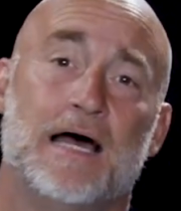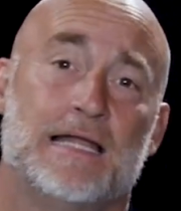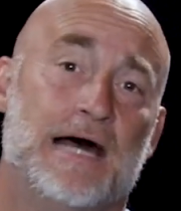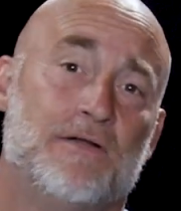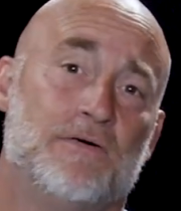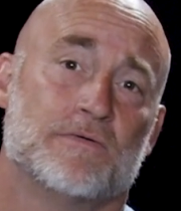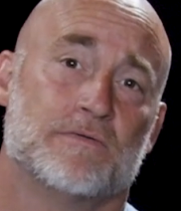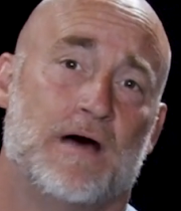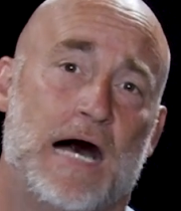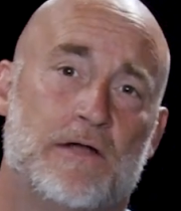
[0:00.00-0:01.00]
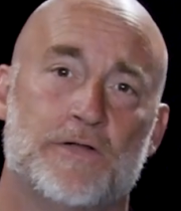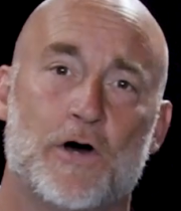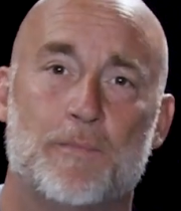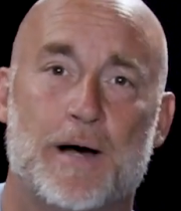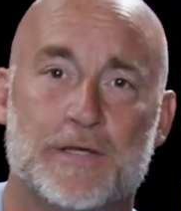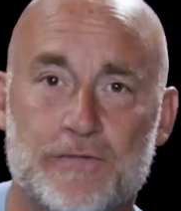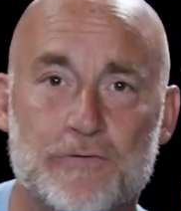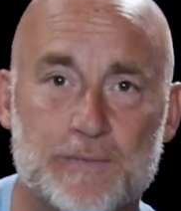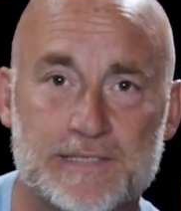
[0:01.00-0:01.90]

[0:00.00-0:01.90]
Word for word: And I don't I don't know about you,